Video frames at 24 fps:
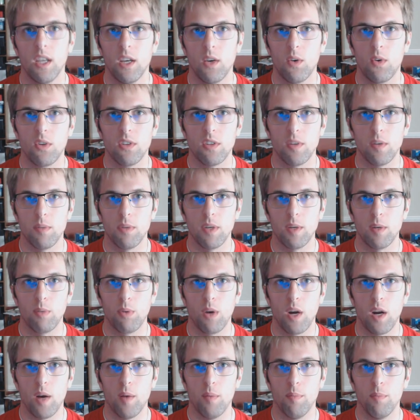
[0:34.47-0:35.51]
it wasn't a big
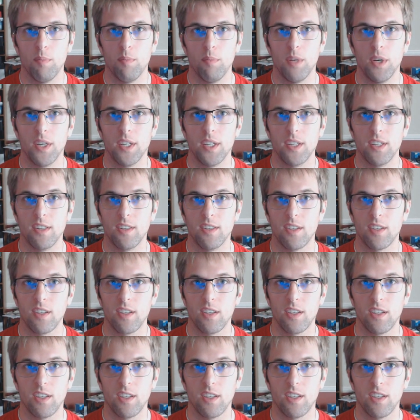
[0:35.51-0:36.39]
problem, but